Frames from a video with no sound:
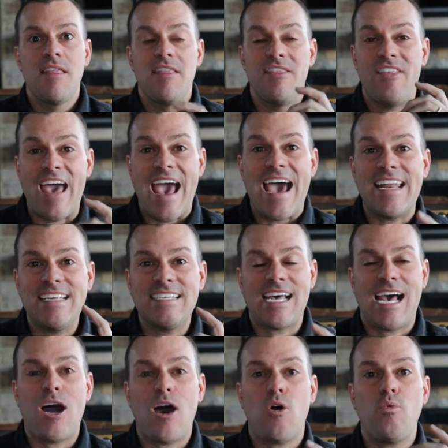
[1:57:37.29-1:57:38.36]
That is
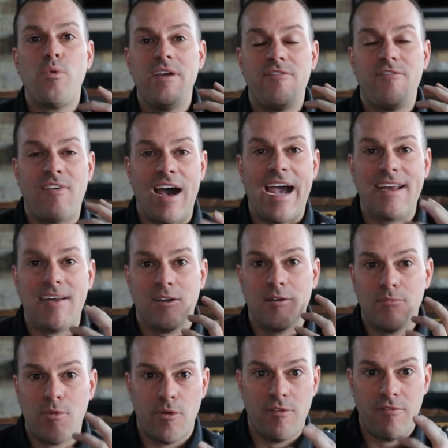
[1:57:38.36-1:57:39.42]
how we find our
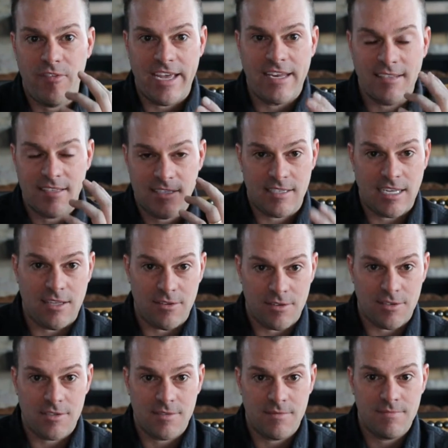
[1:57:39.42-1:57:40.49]
motivated
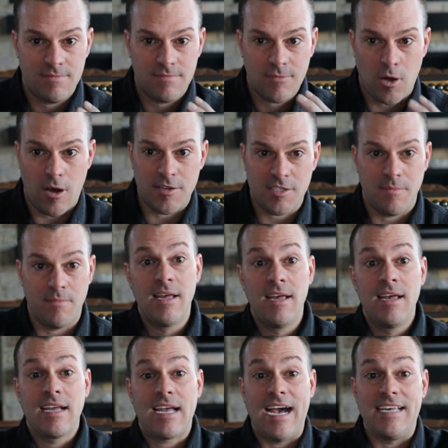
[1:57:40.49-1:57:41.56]
sellers. Awesome.
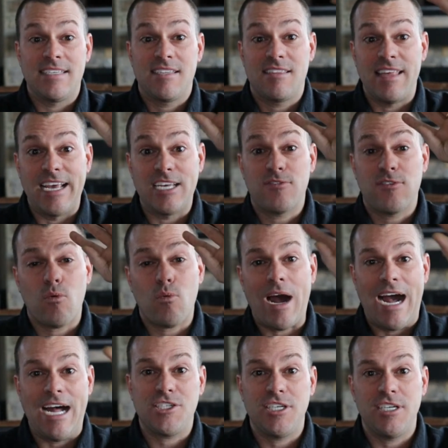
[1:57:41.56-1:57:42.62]
Guys, thanks for
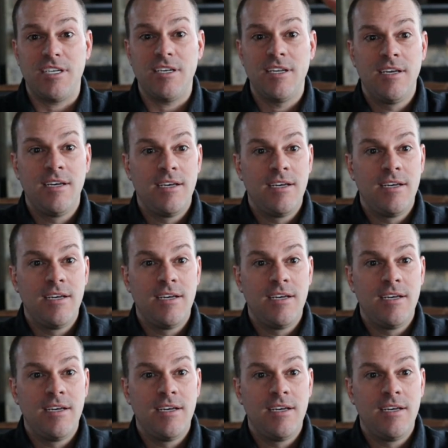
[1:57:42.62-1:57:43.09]
watching.